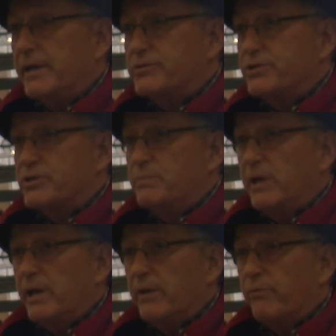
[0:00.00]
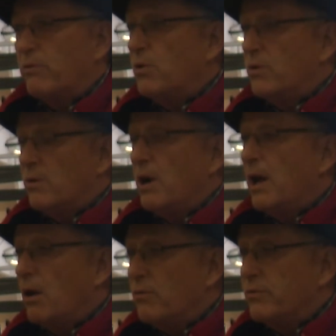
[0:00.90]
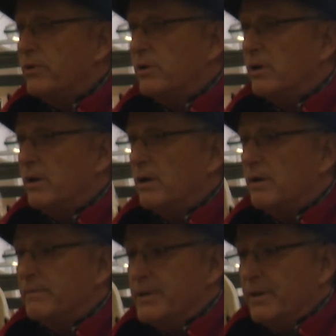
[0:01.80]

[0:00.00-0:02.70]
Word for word: as it's being thrown around. Uh,